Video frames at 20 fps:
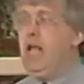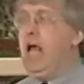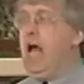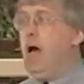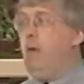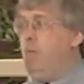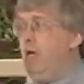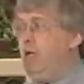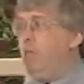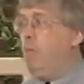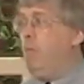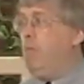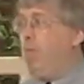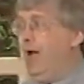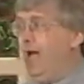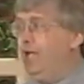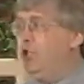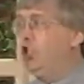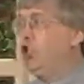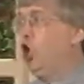A minimum
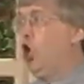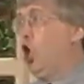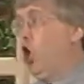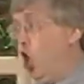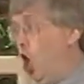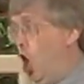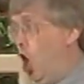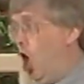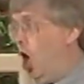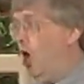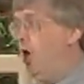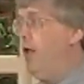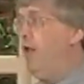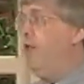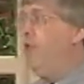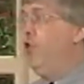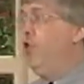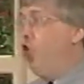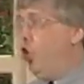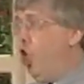wage is a law
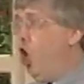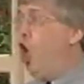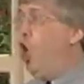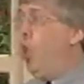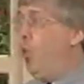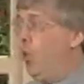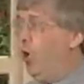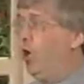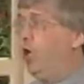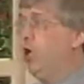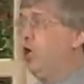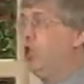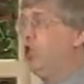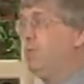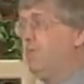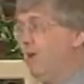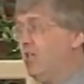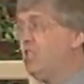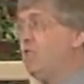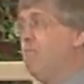that all workers
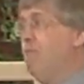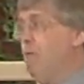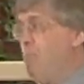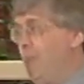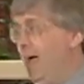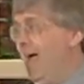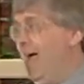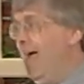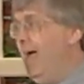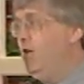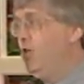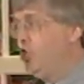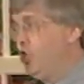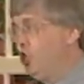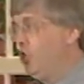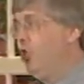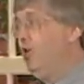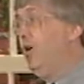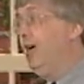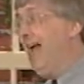must be paid a
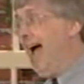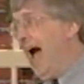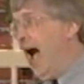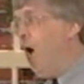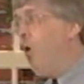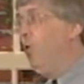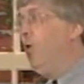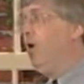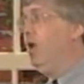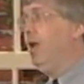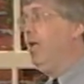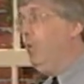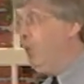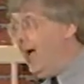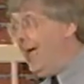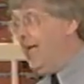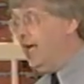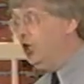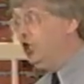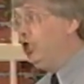certain hourly
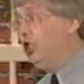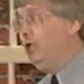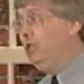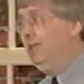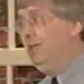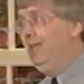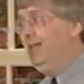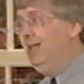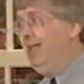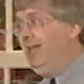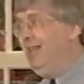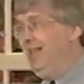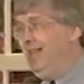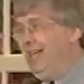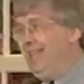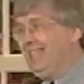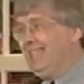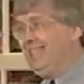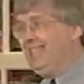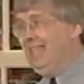wage.
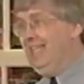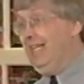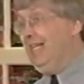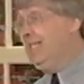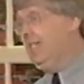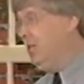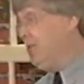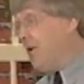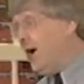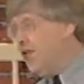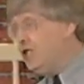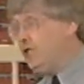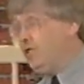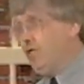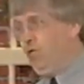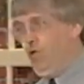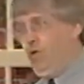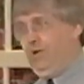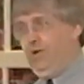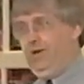Thus, it's a price
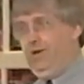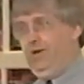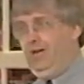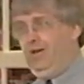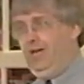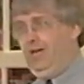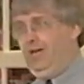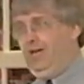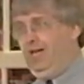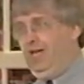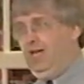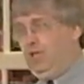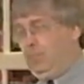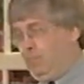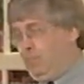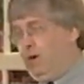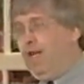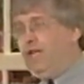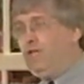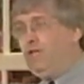floor. It's a
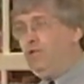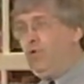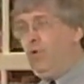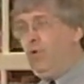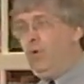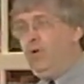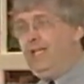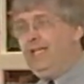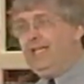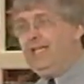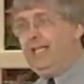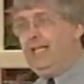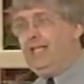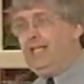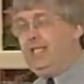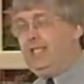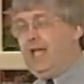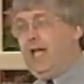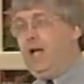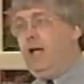price floor in the
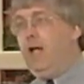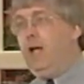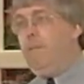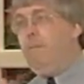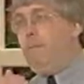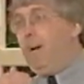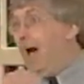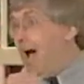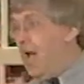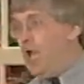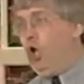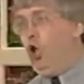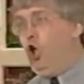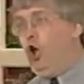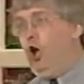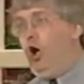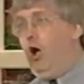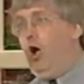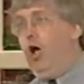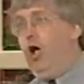sense that, by
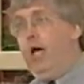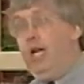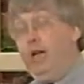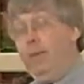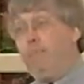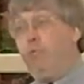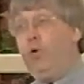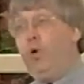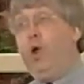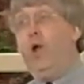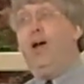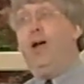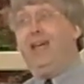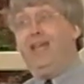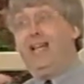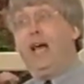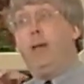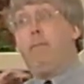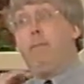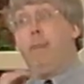law, an employer
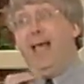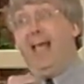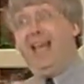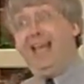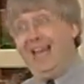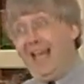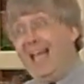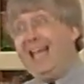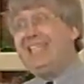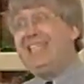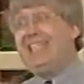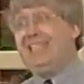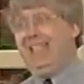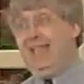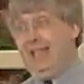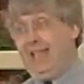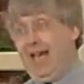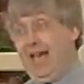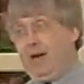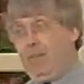cannot pay less
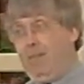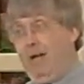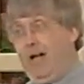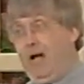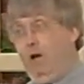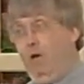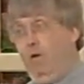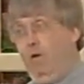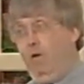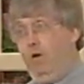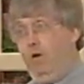than that amount.